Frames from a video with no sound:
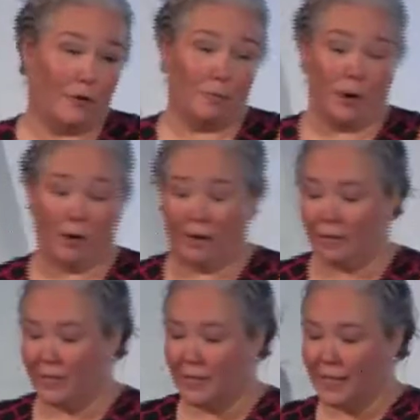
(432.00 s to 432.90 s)
first
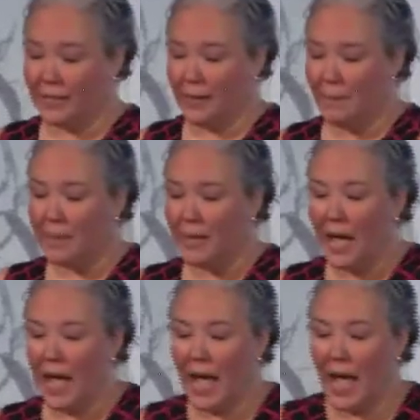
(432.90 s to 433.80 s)
paragraph of this essay.
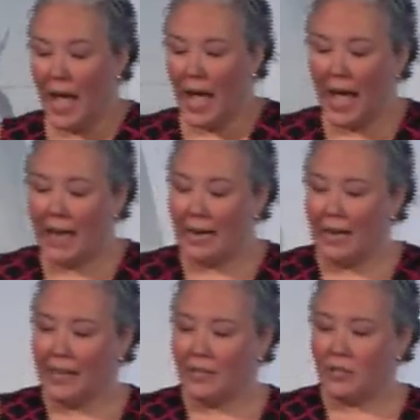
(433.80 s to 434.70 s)
And
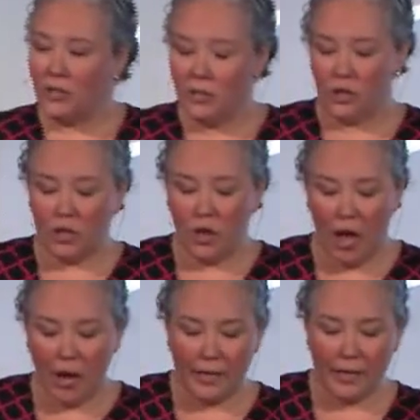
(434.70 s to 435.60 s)
he starts
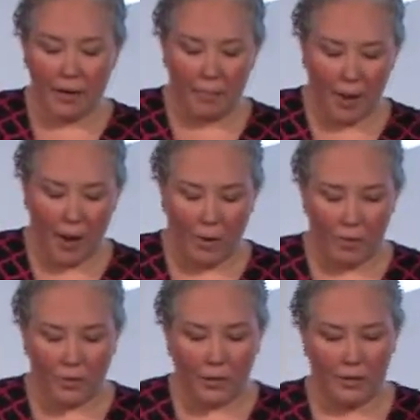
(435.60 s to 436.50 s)
talking
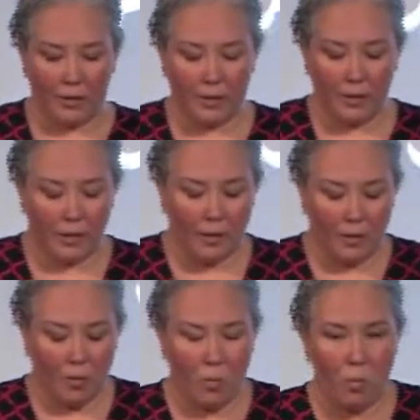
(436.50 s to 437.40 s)
about
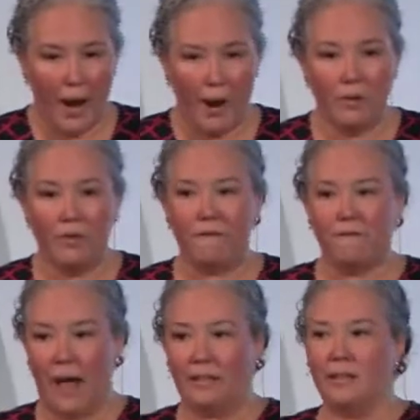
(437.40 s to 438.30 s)
where the
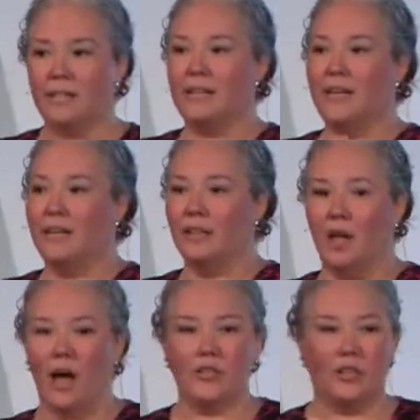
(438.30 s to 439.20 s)
fallacy in
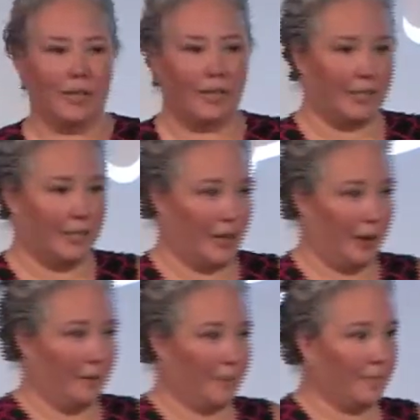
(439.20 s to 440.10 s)
logic is
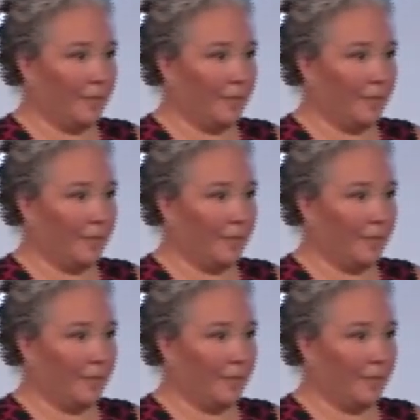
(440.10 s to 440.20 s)
here.